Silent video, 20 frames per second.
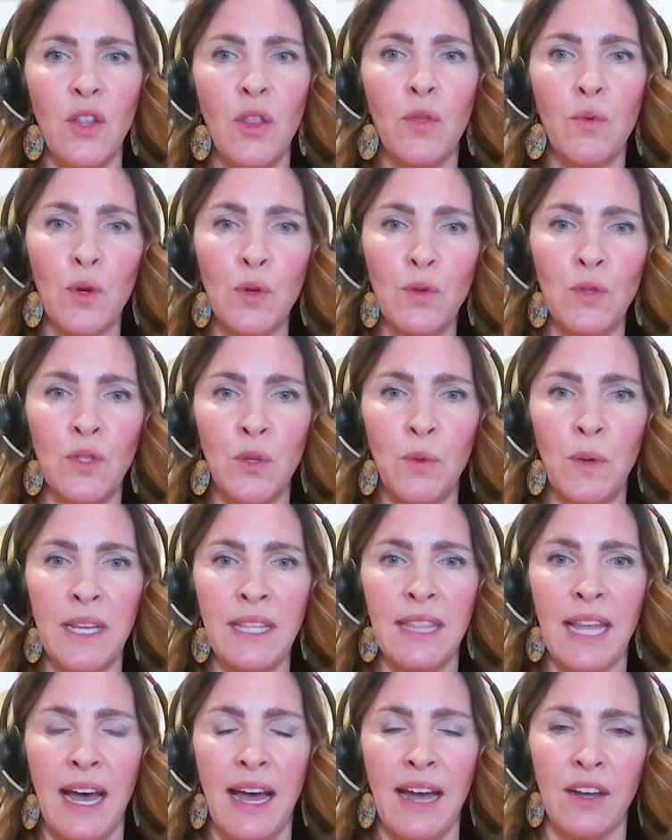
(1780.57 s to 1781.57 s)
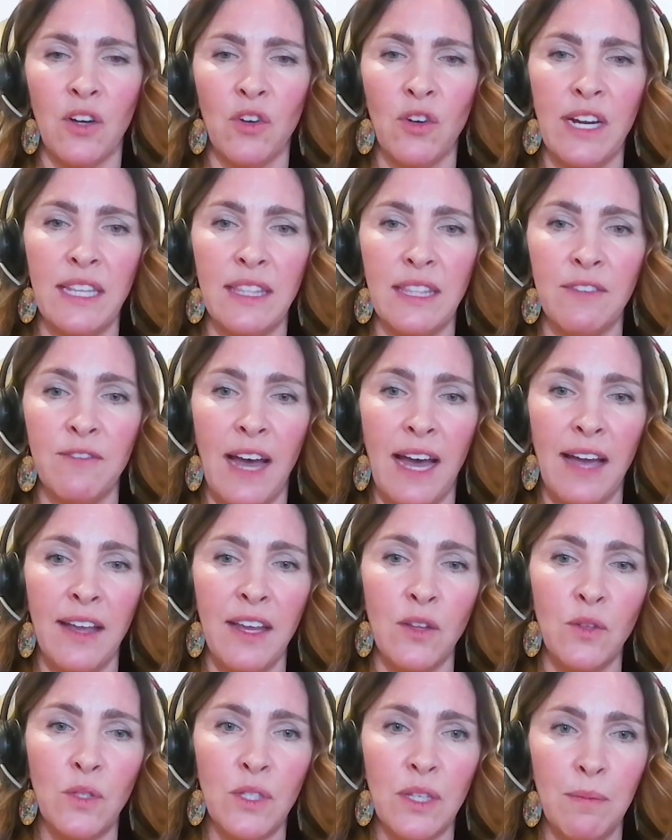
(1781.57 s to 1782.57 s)
through doing that, create the
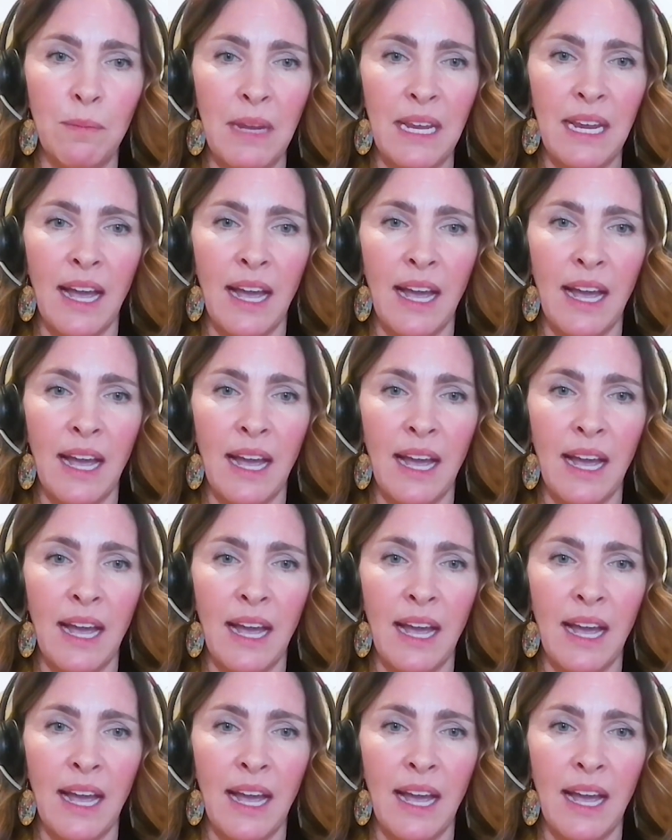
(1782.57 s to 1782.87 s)
value. To me,